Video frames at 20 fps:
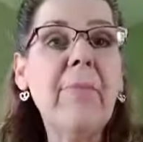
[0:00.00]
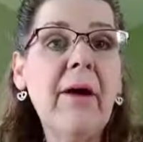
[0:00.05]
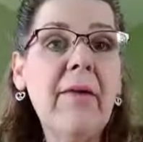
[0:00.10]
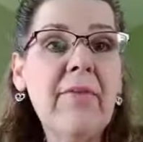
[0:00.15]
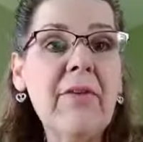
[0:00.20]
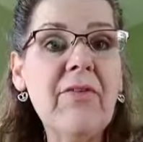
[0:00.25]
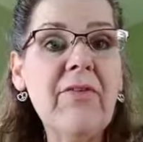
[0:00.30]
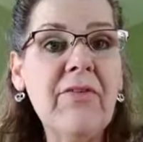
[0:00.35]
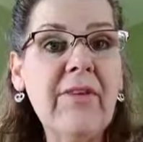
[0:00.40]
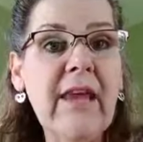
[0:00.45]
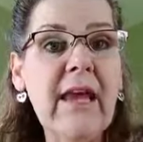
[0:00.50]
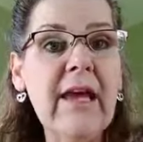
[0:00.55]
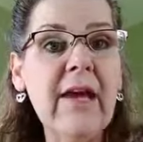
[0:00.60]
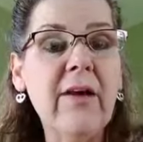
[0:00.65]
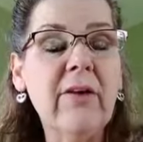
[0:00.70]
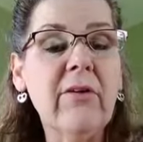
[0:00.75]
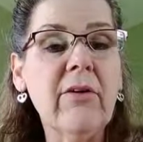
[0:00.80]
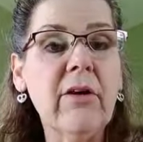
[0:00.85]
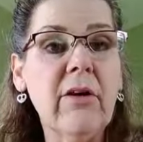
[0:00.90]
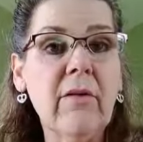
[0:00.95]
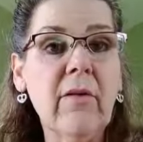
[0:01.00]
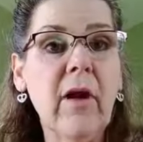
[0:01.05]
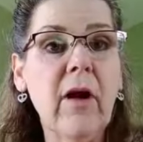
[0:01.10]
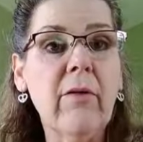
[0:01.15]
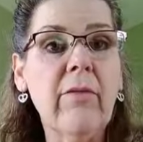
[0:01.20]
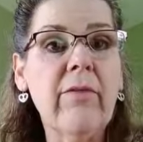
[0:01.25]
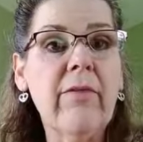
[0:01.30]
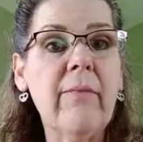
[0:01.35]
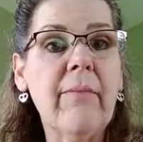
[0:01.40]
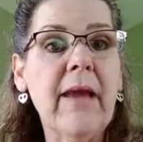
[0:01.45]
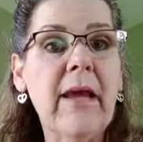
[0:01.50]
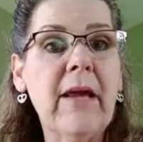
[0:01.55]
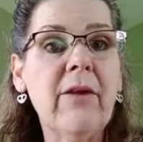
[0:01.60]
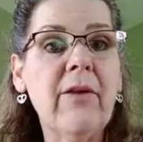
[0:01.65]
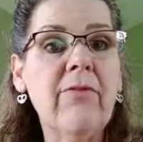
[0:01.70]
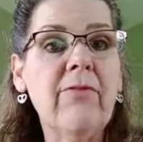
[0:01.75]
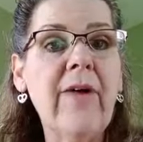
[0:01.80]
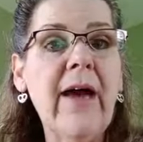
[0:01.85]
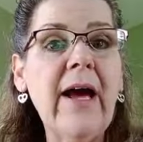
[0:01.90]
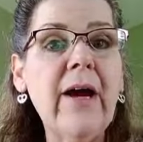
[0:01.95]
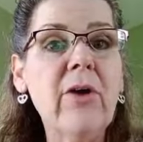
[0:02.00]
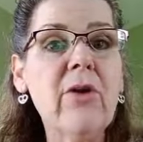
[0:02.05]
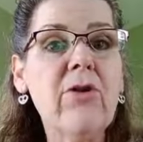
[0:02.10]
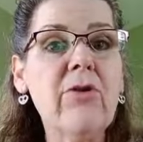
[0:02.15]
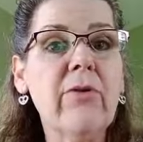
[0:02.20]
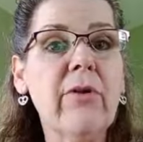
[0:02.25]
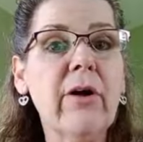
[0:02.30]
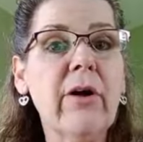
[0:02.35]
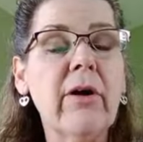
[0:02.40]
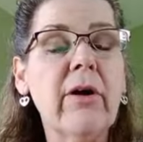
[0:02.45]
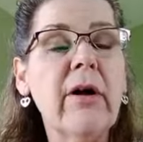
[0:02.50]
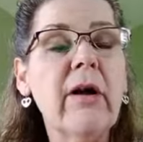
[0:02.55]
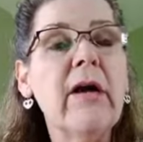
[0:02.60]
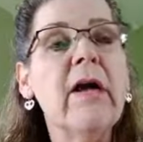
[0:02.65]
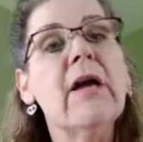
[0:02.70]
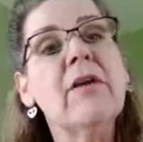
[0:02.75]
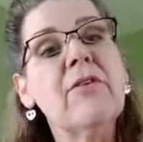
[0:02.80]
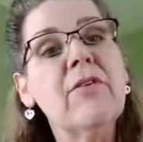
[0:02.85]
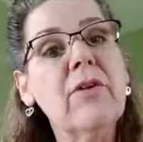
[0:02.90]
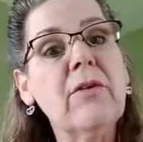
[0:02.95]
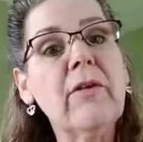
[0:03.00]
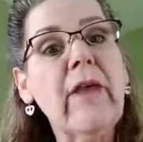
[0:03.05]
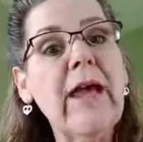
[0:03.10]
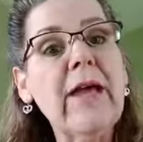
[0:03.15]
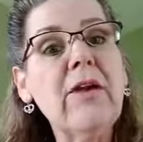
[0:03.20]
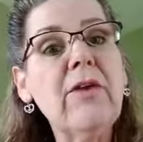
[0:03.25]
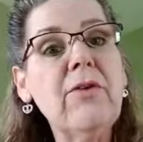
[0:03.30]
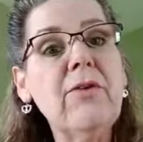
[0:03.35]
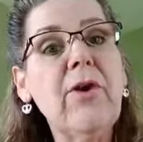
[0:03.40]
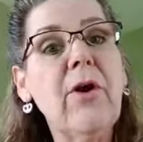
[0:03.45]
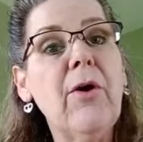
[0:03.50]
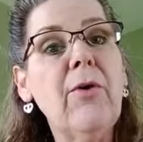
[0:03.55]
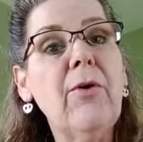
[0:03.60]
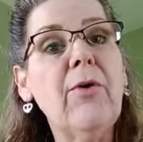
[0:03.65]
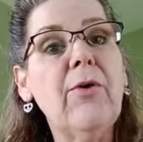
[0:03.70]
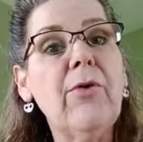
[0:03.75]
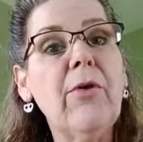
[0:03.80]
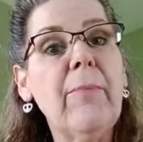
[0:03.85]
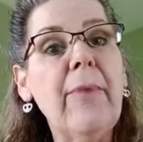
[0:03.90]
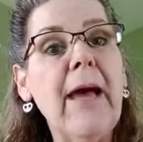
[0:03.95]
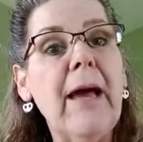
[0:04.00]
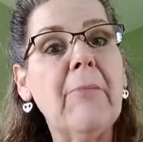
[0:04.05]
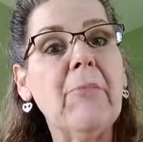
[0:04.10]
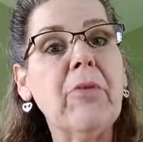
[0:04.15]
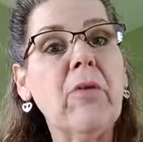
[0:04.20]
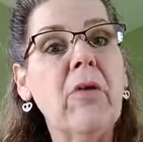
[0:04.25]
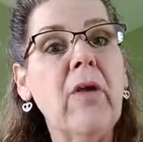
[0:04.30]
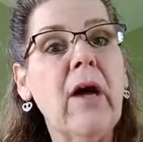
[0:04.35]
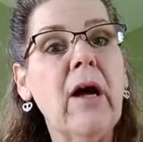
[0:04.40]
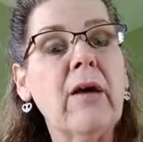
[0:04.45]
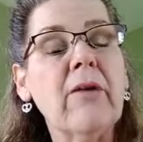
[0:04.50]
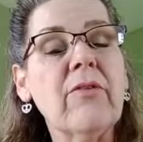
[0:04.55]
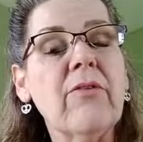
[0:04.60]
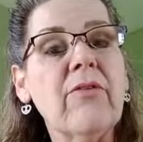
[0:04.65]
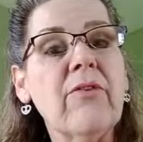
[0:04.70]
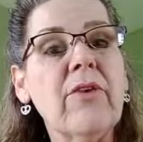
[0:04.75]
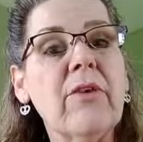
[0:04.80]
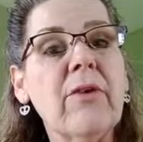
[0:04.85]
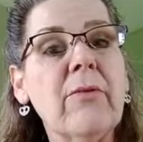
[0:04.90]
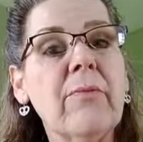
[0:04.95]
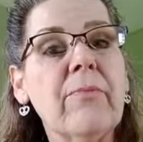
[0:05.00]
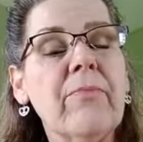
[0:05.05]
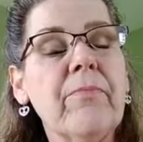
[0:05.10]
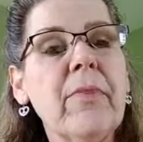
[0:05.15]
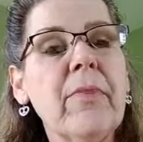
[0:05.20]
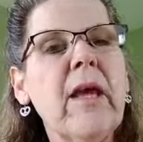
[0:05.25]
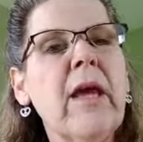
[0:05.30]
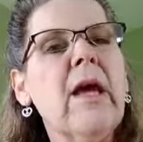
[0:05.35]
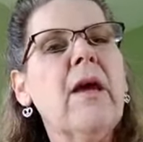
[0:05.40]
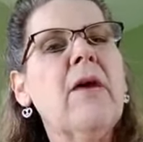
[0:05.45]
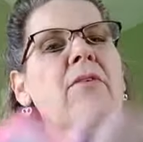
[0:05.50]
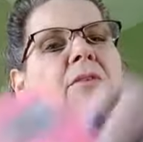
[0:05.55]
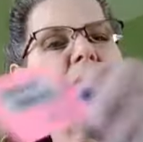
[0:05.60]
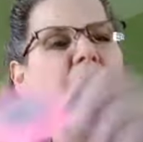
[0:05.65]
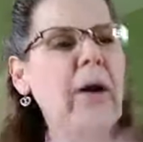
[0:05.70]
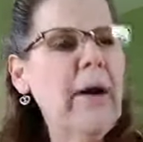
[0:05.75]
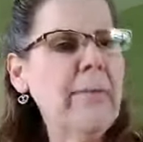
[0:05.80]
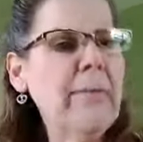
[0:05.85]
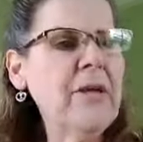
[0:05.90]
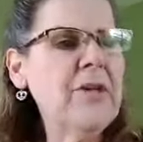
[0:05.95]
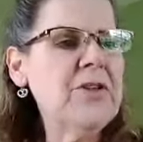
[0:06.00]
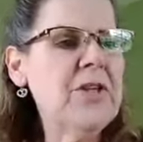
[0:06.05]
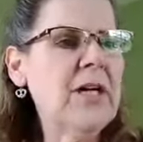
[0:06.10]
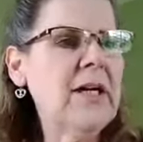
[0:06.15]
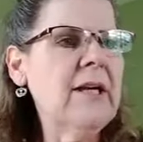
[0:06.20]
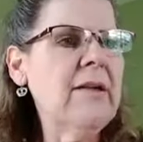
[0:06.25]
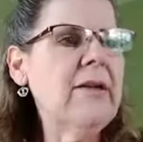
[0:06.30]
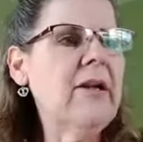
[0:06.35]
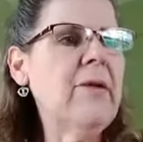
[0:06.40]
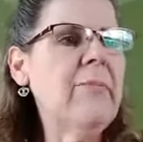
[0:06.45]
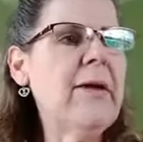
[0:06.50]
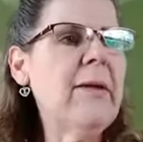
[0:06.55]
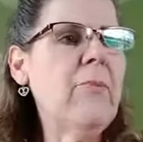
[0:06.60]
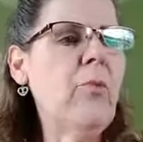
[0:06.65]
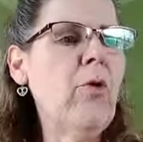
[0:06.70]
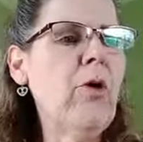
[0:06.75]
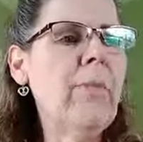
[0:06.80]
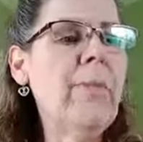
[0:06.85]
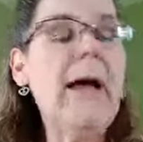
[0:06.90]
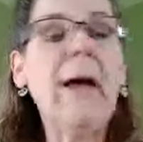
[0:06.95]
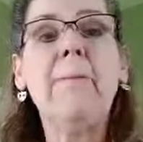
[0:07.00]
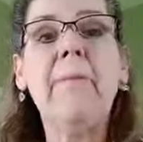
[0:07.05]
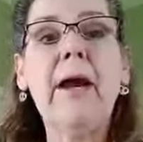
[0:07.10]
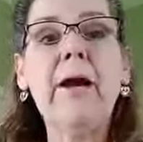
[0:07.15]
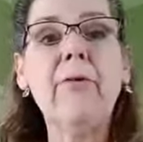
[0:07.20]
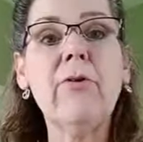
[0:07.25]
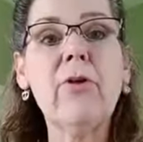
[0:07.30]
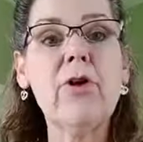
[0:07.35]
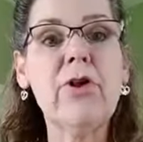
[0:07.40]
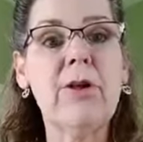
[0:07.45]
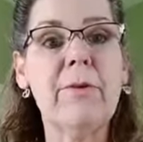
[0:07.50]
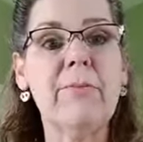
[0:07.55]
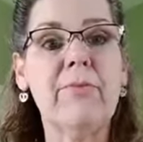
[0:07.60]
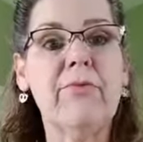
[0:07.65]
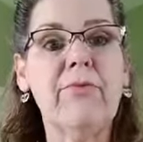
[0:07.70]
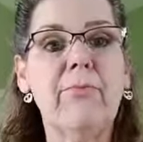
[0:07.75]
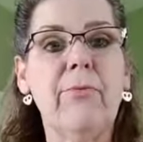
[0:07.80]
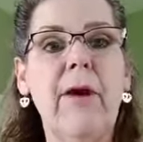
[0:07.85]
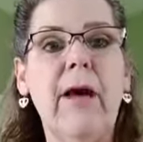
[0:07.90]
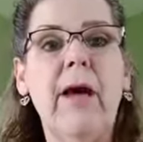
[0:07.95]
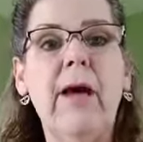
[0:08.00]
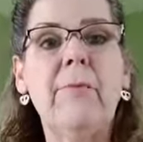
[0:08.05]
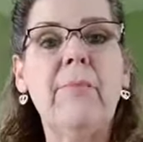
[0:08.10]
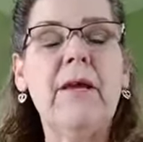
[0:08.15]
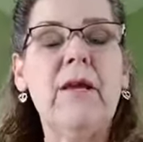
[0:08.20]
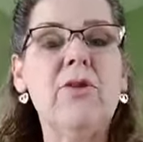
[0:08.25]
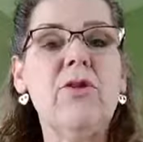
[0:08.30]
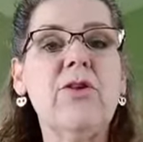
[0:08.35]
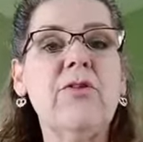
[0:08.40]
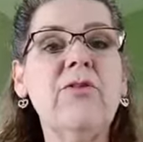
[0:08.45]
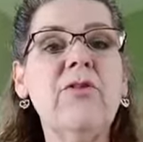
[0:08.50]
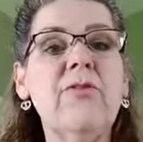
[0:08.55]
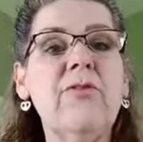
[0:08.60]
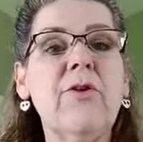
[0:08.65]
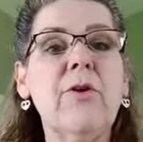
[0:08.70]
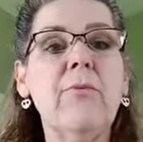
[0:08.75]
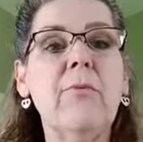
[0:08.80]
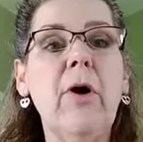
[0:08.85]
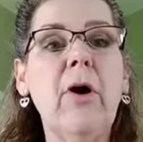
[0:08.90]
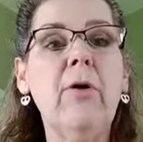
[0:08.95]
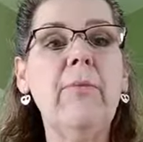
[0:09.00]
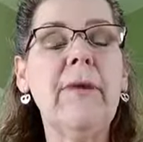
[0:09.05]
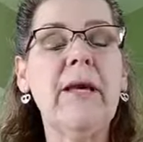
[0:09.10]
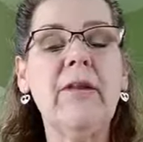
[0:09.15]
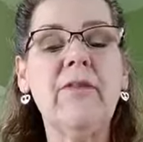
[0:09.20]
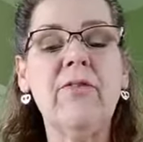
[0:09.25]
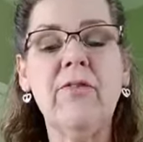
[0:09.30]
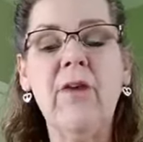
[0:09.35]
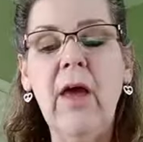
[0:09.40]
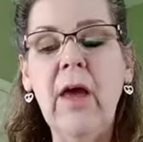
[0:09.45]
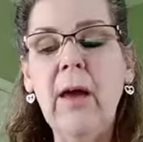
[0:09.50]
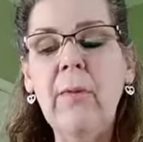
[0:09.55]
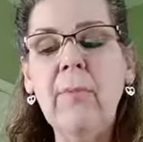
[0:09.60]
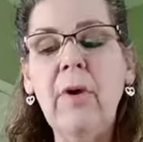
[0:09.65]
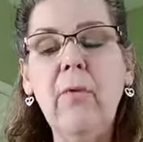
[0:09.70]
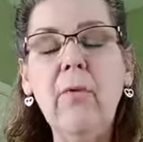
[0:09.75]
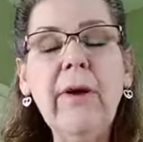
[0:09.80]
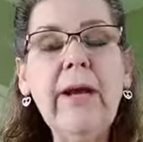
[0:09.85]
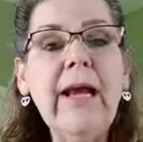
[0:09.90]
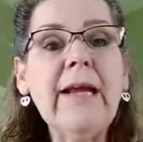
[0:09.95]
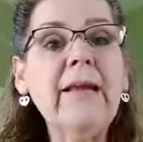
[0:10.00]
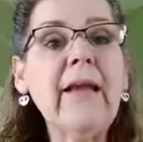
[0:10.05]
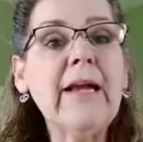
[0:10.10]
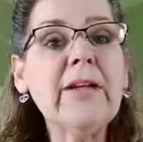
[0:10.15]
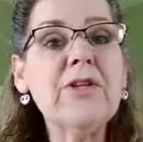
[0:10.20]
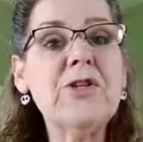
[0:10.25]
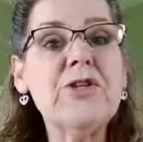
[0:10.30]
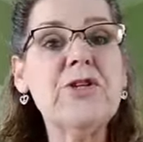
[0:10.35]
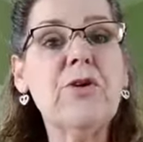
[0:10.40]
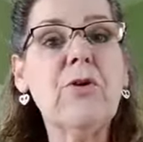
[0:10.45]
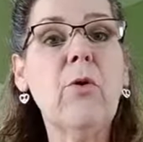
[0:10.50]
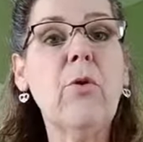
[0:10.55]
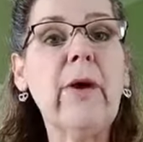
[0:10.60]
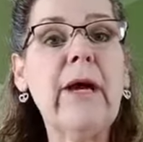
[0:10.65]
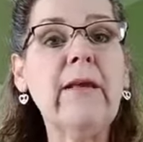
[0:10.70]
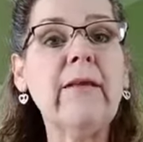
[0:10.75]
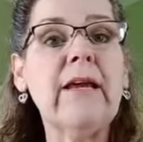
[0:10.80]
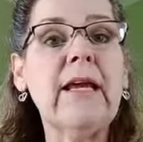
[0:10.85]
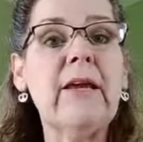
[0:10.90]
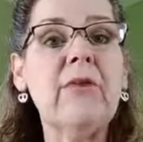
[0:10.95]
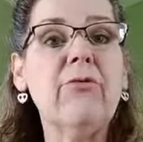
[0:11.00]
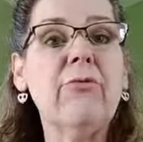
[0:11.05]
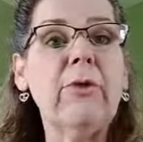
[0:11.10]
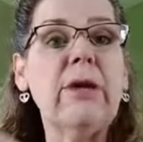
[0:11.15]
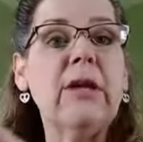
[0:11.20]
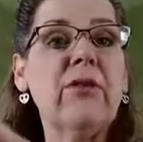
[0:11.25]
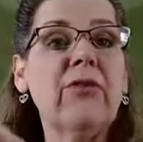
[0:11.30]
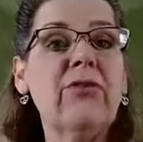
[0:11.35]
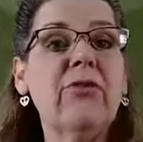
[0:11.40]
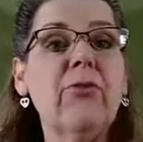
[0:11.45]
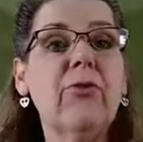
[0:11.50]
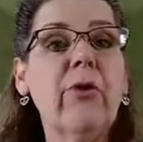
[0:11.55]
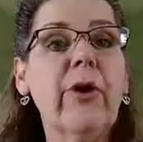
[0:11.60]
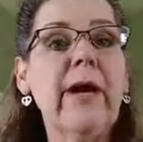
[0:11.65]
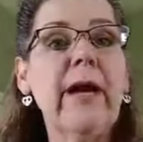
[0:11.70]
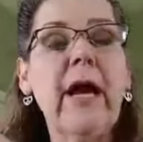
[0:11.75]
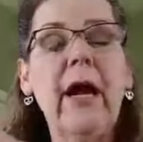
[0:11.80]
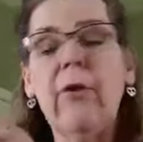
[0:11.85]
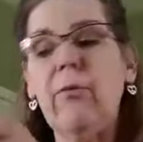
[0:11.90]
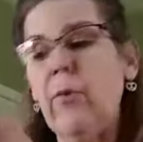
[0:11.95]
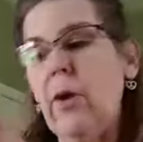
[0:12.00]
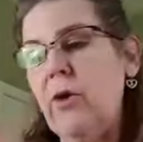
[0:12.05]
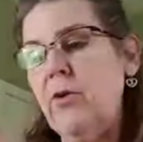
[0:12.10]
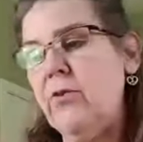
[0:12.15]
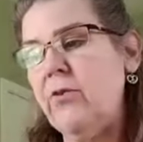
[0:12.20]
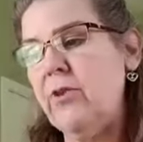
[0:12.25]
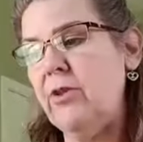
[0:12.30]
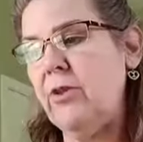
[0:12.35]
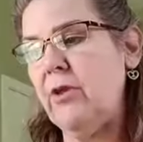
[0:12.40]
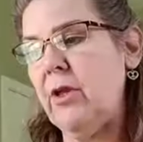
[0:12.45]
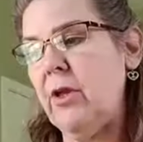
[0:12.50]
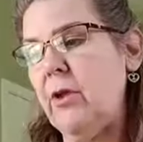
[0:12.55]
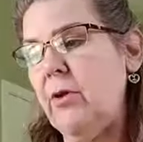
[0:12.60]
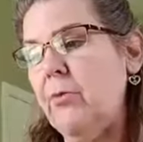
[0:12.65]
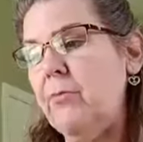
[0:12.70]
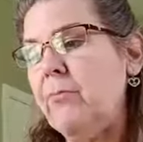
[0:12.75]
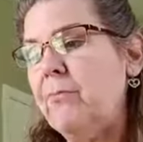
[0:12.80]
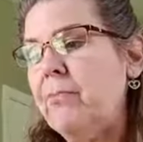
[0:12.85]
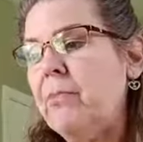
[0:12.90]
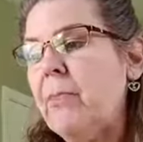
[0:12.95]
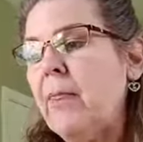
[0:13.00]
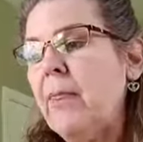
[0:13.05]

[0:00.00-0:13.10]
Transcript: on the scanner along with the manufacturer to let you know who the pet belongs to. So I'm going to talk a little bit more about microchips in just a few moments, but what I'd like to do quickly is read a story I wrote to you.